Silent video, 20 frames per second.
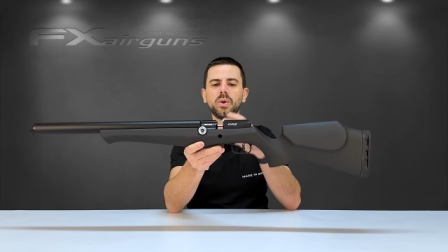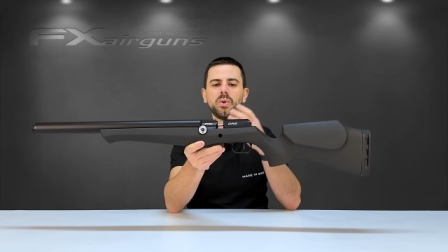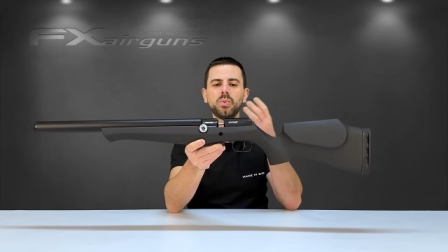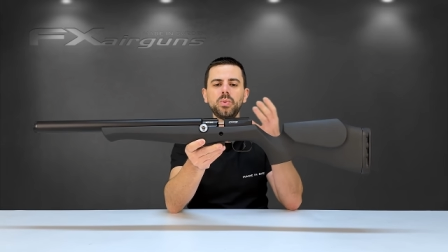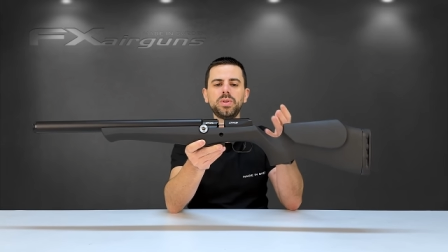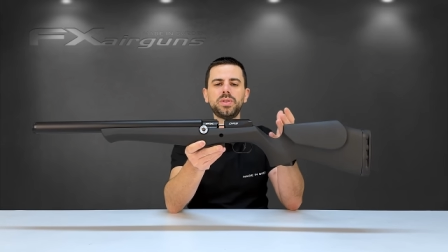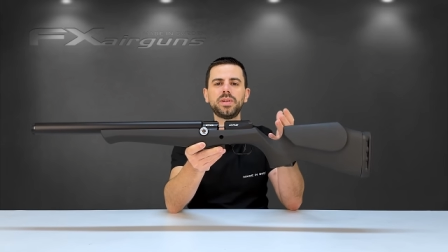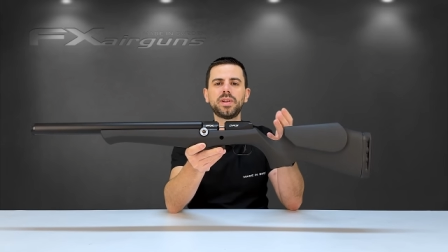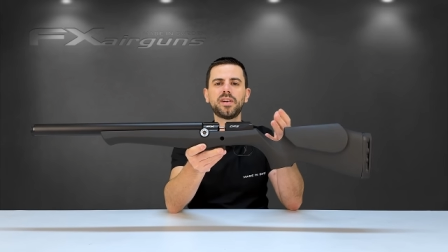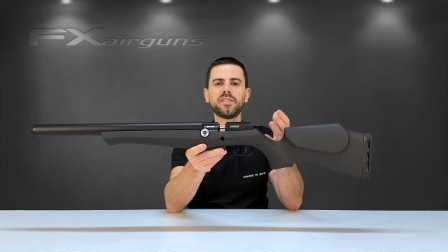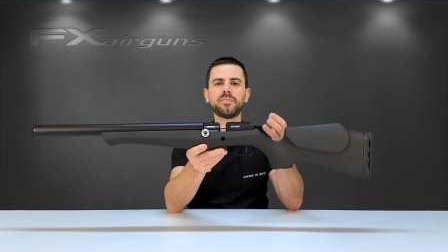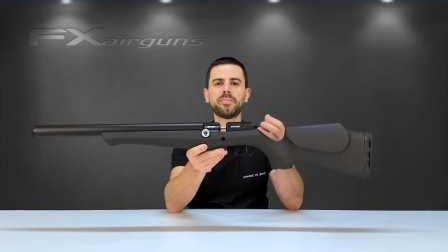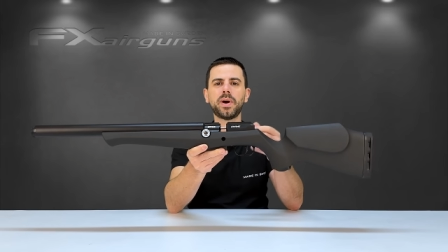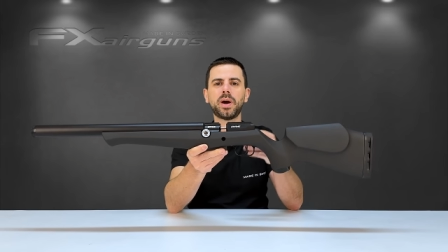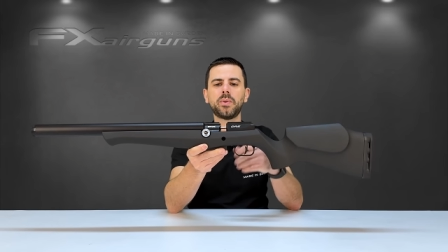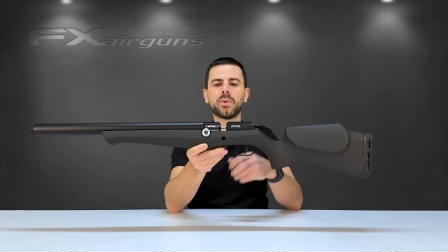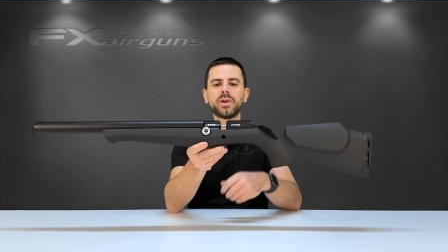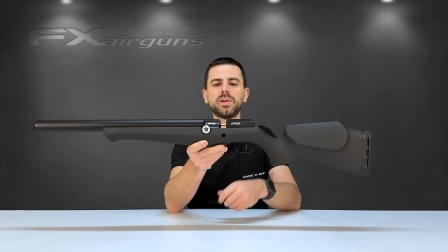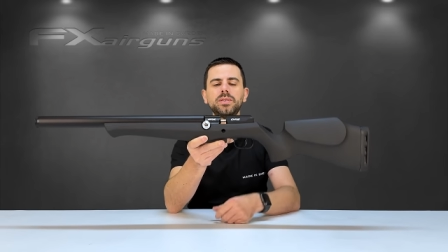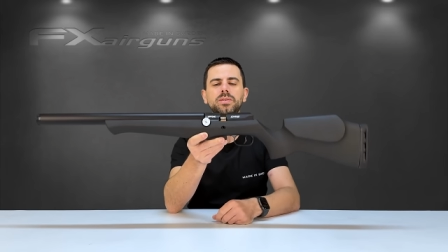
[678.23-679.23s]
with enough
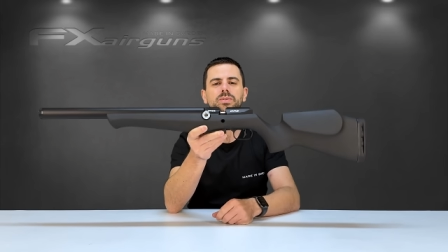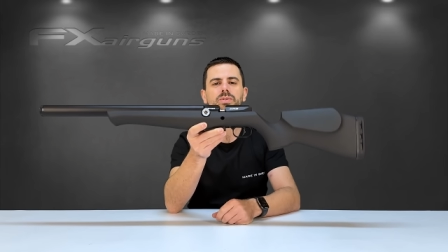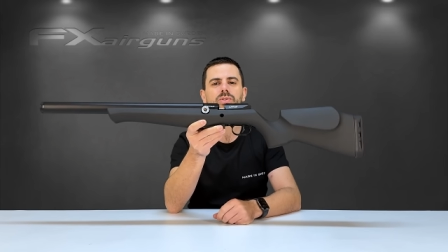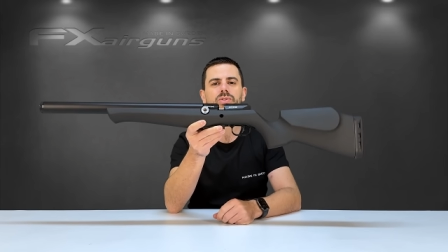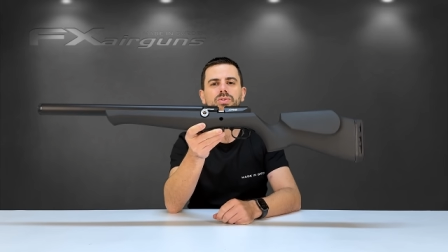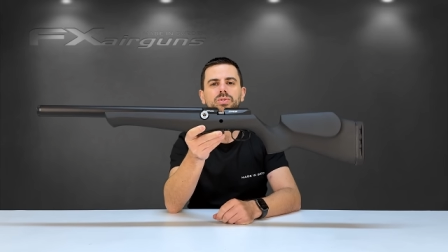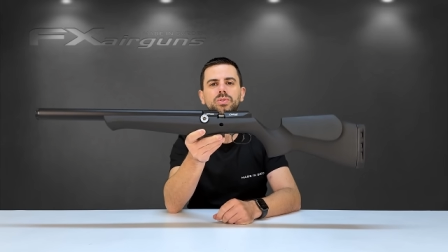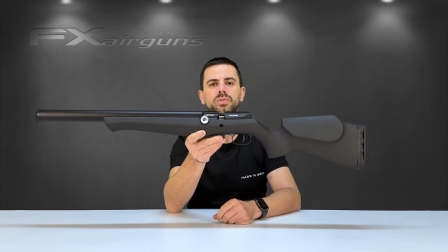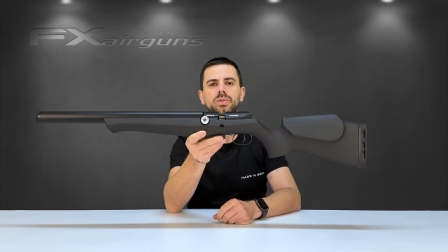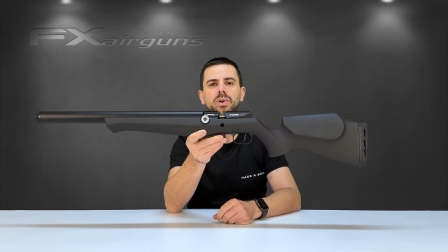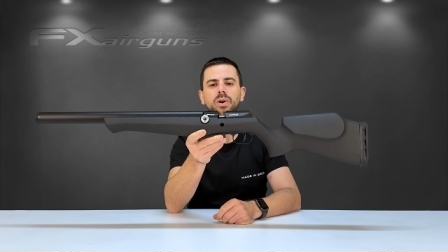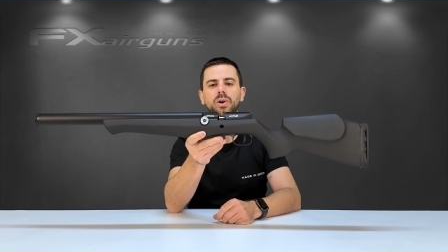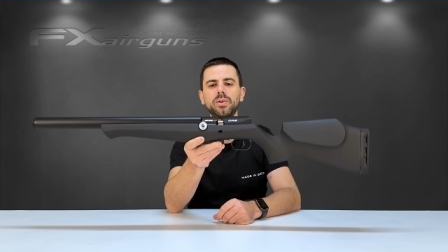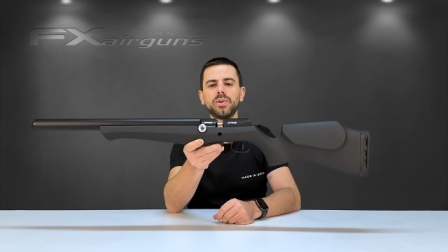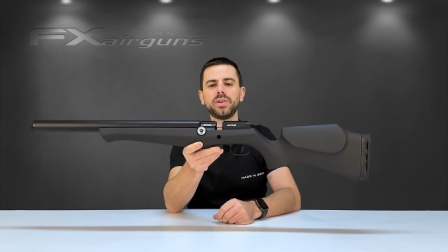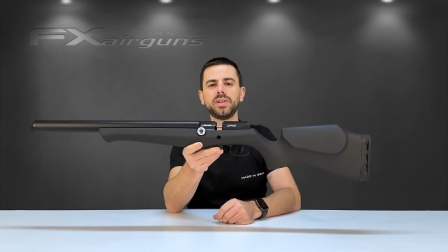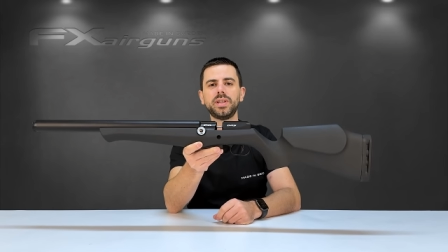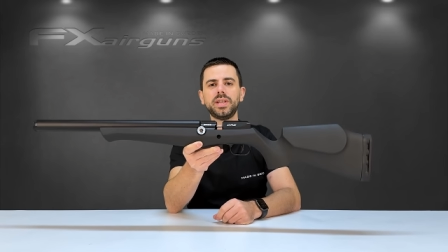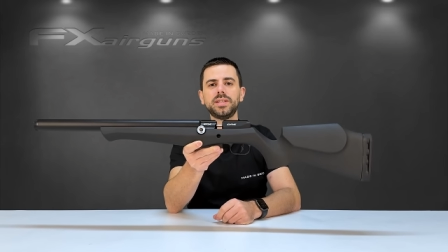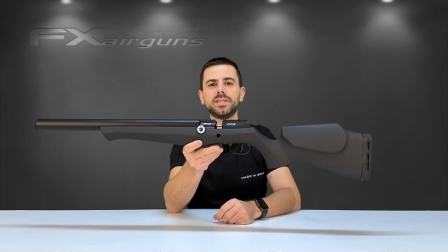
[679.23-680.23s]
power to suit all
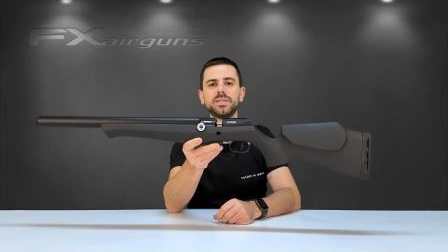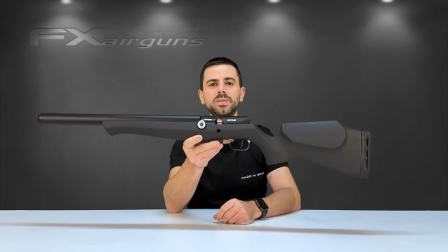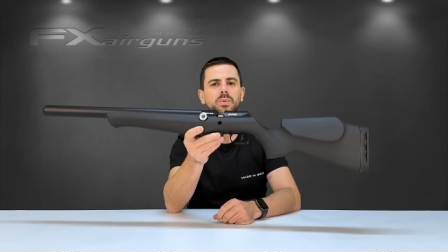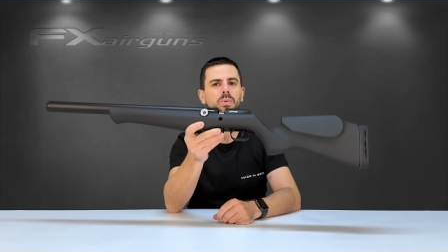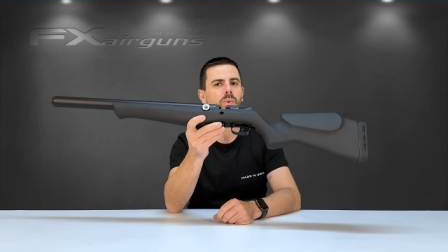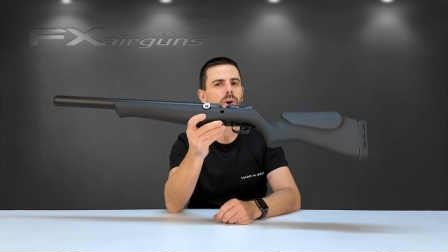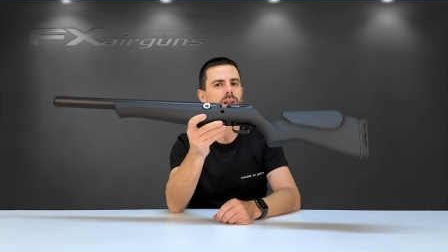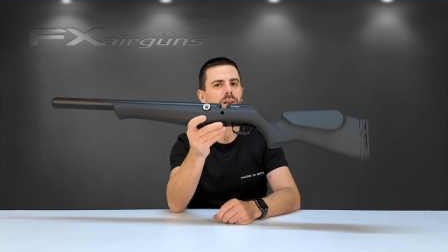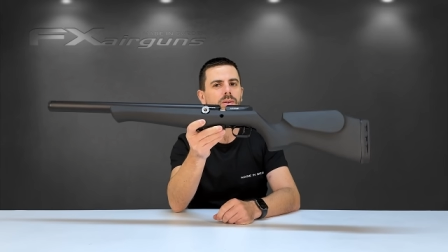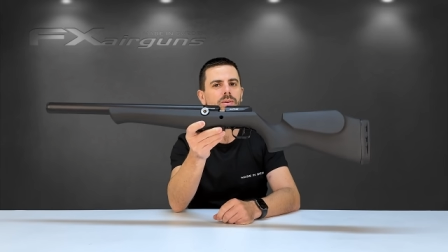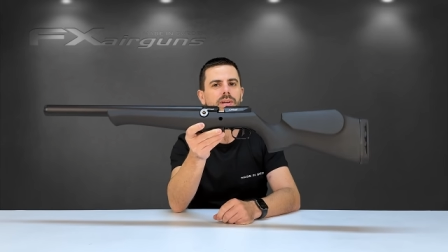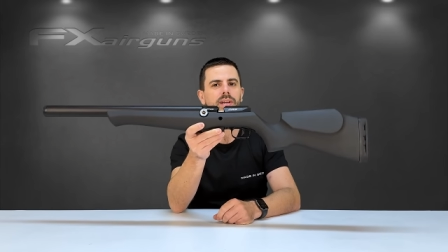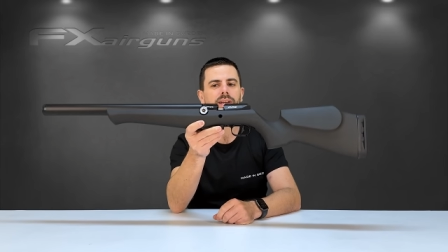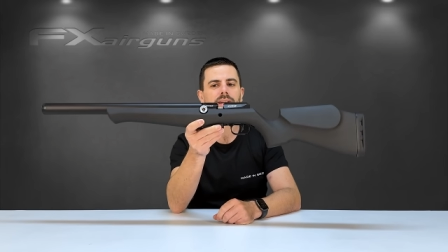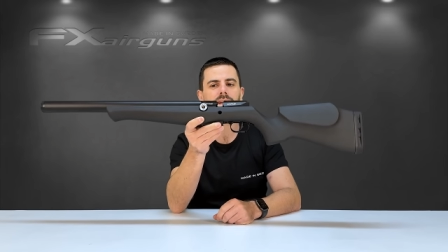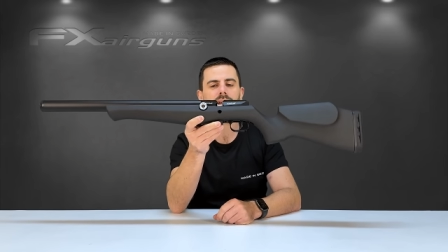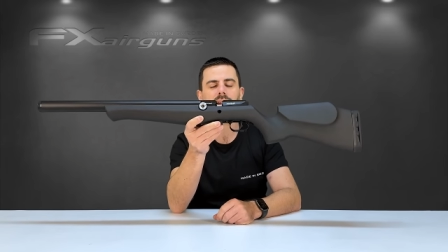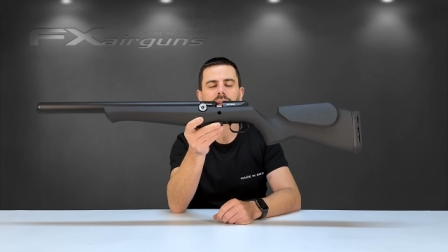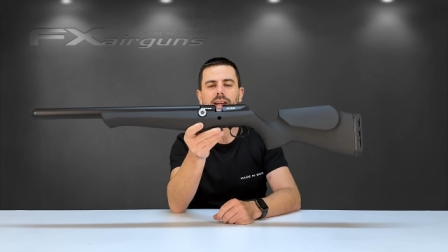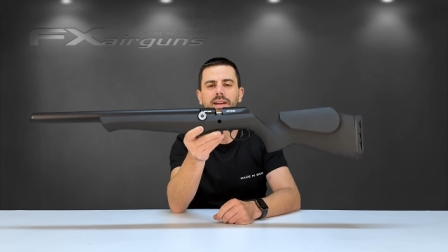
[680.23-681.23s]
your needs while
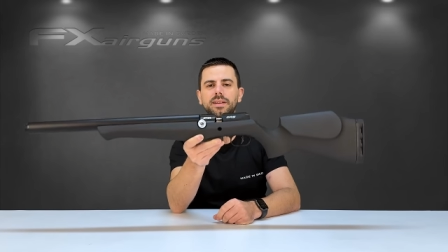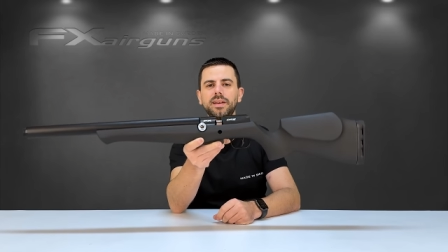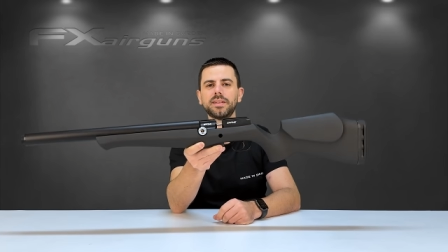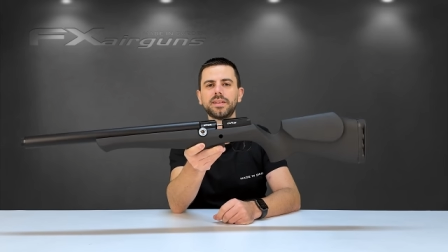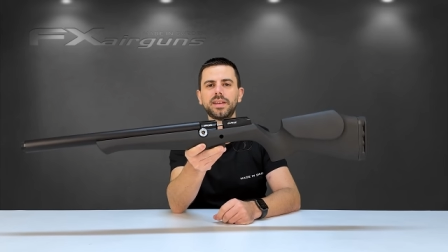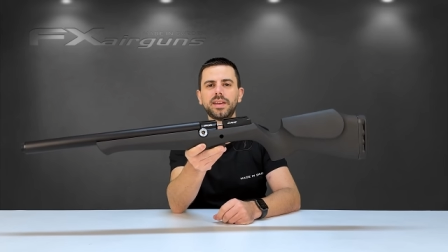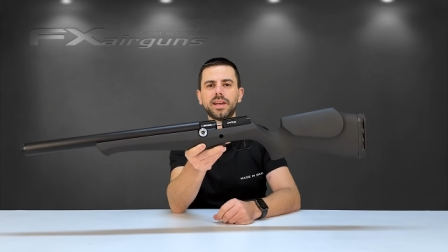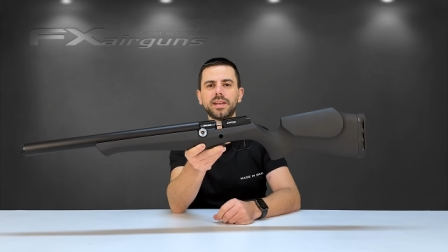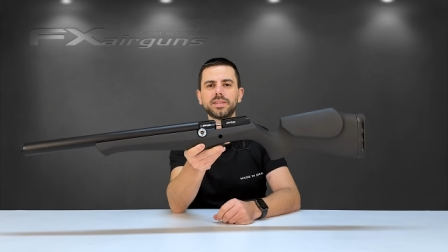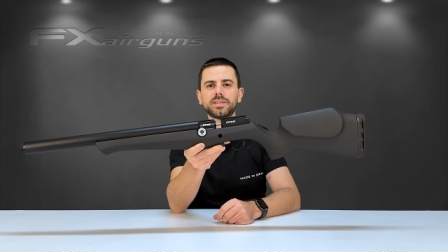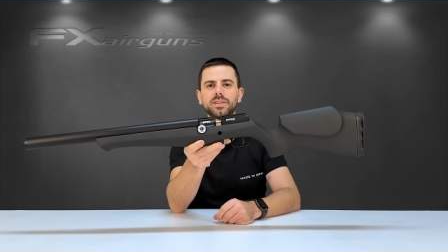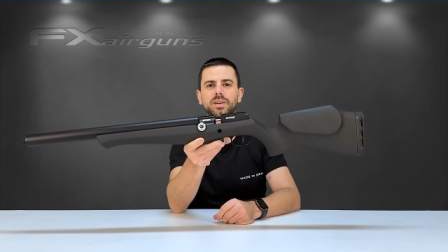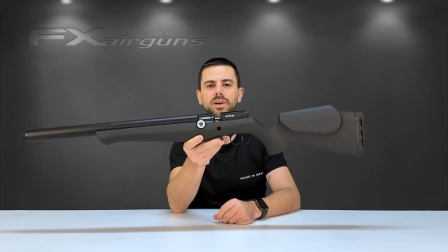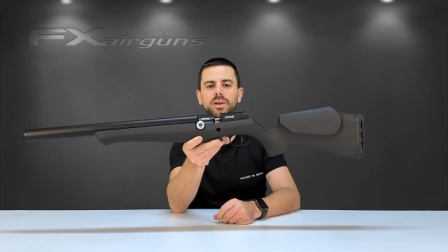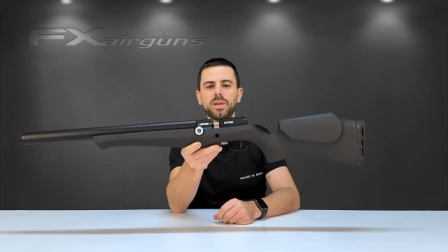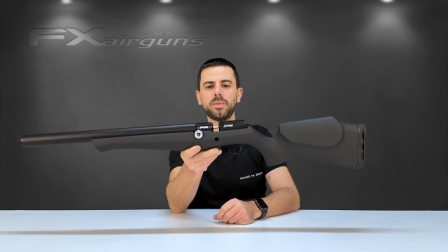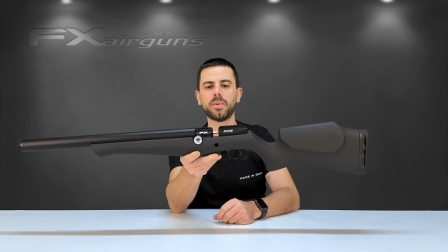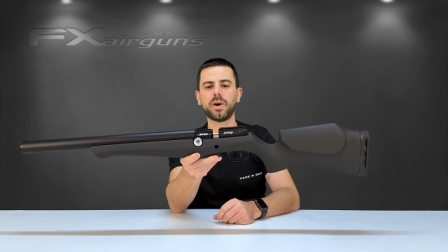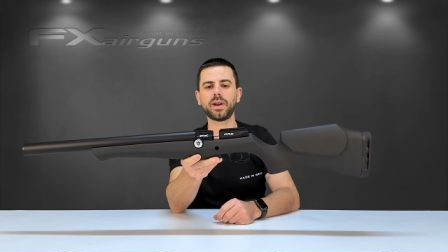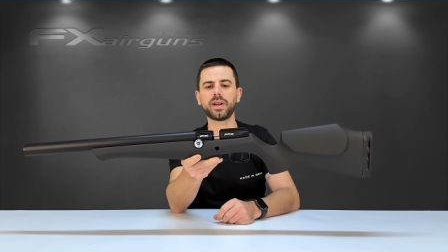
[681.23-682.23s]
looking like nothing else
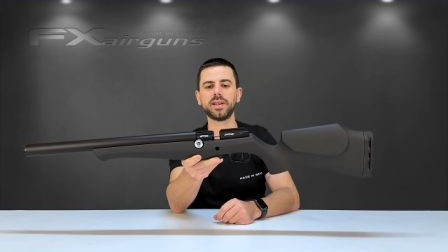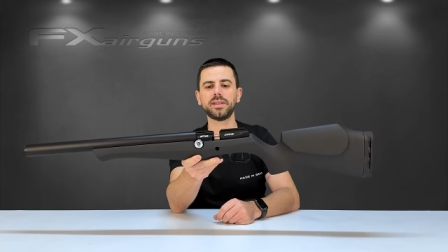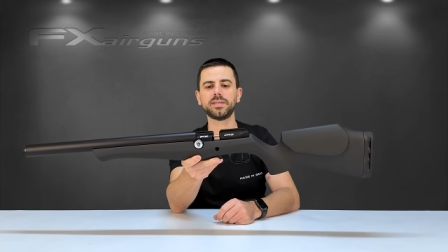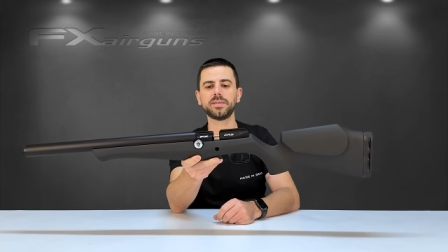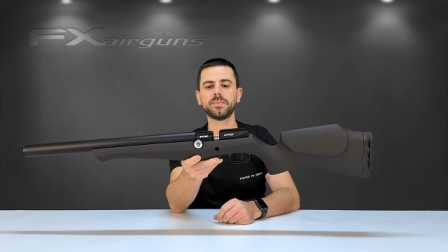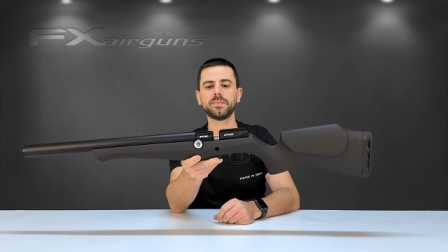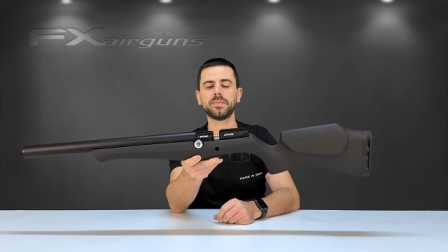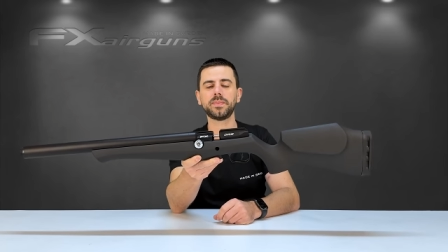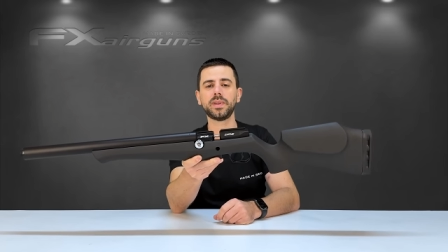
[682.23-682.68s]
on the market.